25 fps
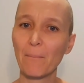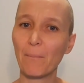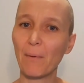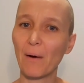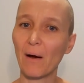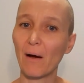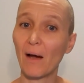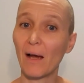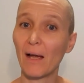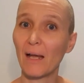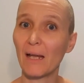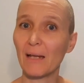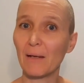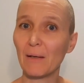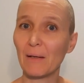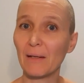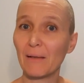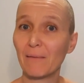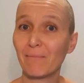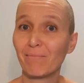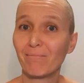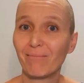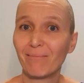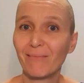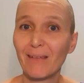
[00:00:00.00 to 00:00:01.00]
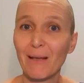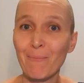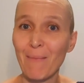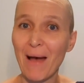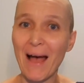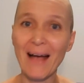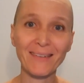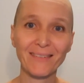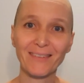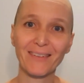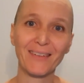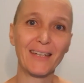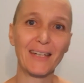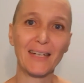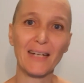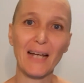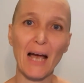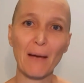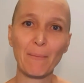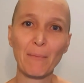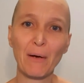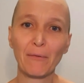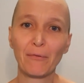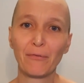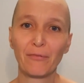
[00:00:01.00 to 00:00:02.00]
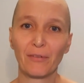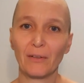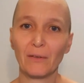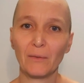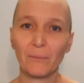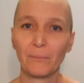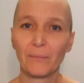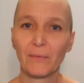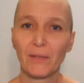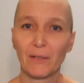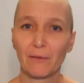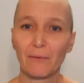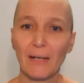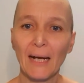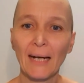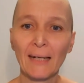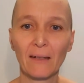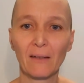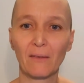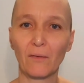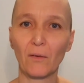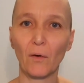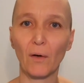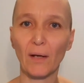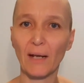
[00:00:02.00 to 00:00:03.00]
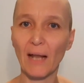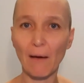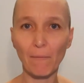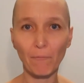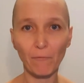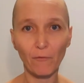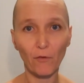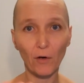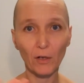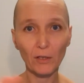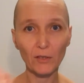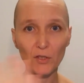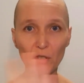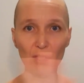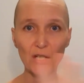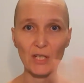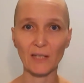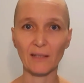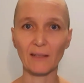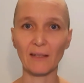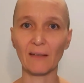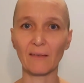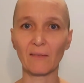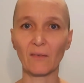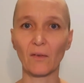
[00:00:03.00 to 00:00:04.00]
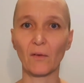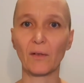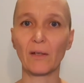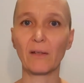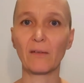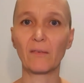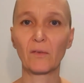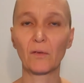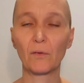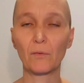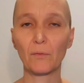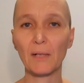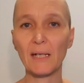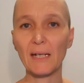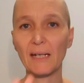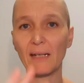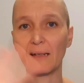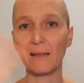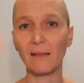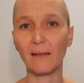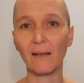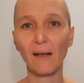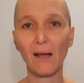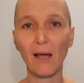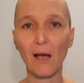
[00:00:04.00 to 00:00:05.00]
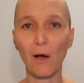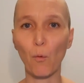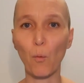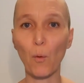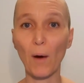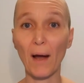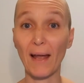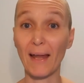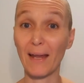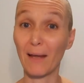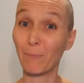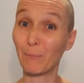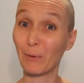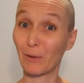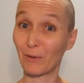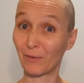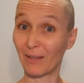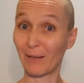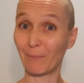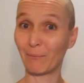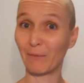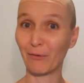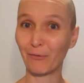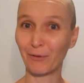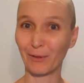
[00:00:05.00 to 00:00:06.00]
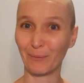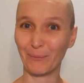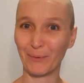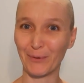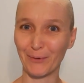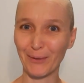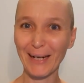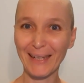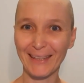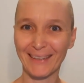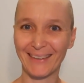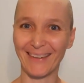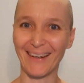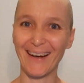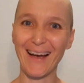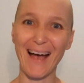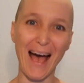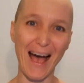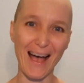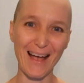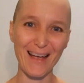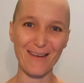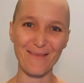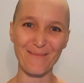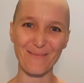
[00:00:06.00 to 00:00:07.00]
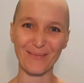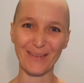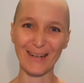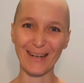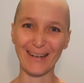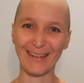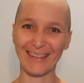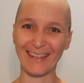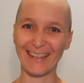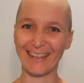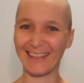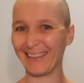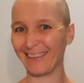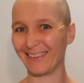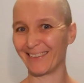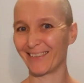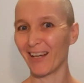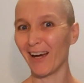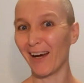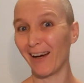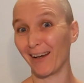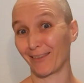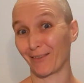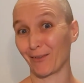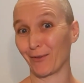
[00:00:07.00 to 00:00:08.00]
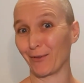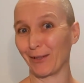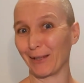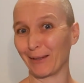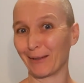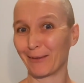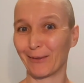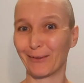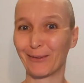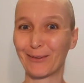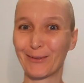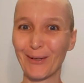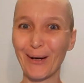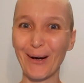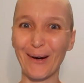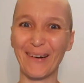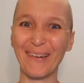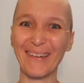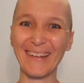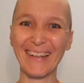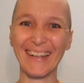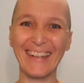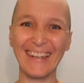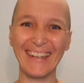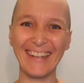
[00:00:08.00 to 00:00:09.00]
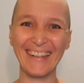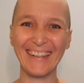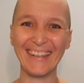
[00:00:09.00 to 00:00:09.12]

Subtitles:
by imagining I'm a film director and I'm watching this on the screen away, and because I'm the film director, I am kind of in charge or in control